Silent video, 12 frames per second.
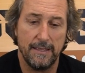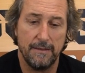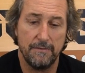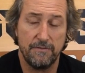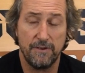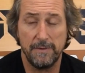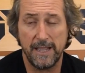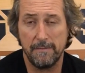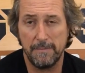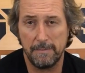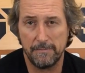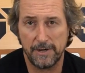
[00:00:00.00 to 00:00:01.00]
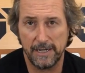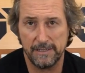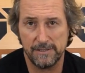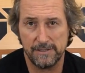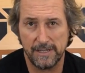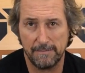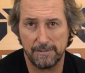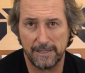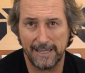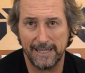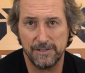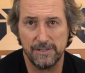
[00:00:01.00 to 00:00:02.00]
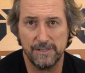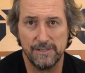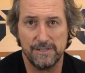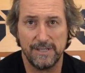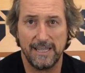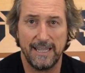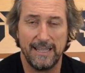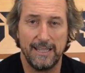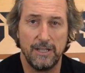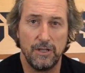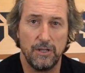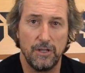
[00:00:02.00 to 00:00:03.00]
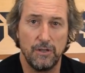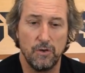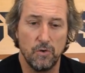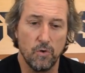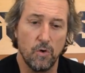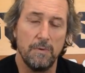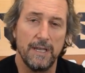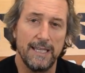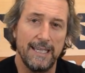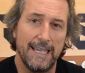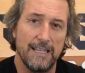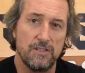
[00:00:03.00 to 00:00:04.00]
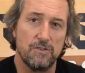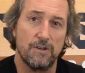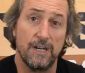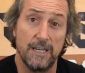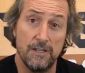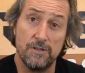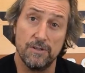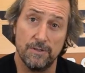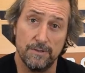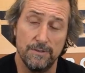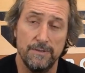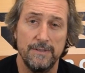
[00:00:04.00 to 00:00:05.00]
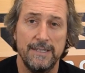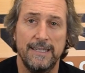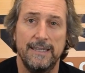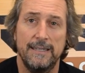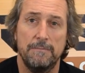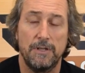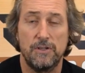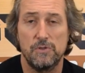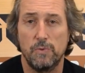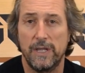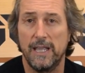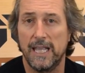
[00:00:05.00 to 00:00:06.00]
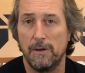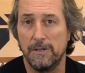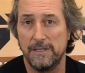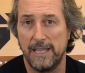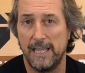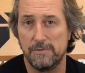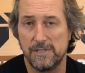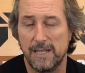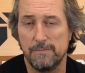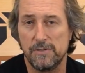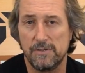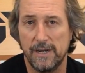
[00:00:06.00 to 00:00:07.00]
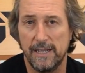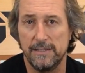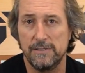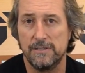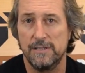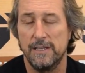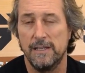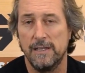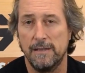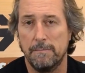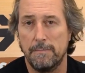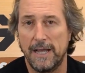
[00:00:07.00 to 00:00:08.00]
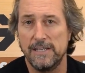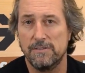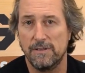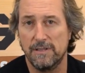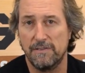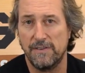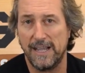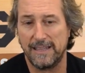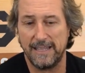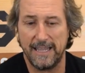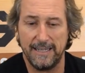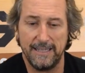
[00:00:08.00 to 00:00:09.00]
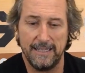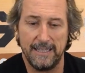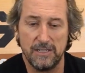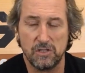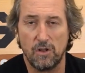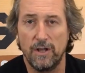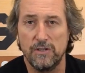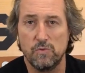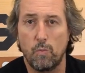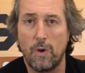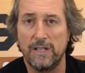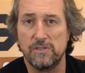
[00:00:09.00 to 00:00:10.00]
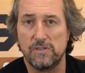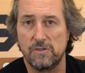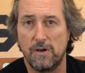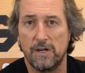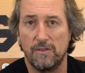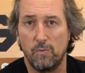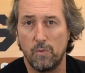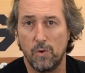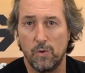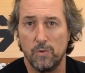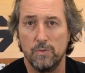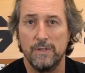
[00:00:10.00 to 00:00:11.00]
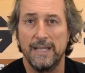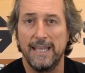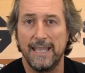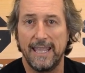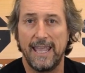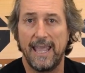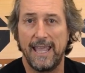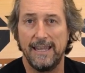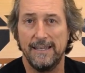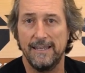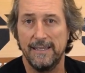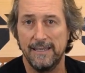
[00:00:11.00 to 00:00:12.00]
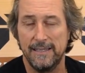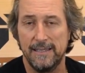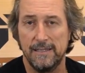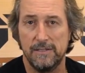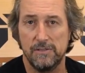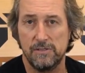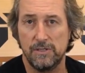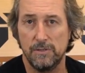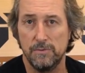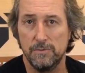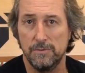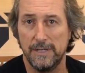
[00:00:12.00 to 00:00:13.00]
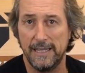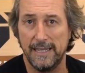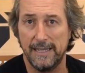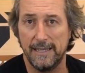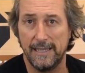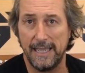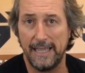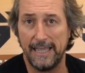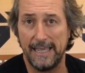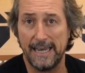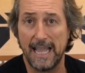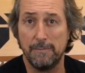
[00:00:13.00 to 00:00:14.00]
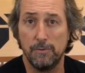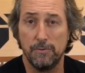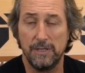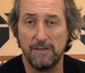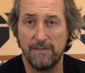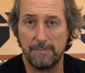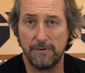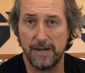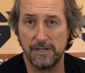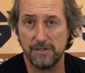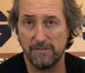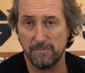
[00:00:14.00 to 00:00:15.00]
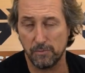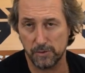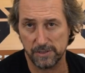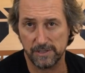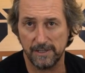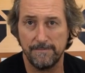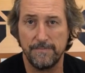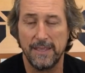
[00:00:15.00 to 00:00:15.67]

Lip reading: from our membranes applications, normally it's not an issue because we can go on damp substrates based on the fact that as long as one side of the wall can still enable the evaporation of moisture.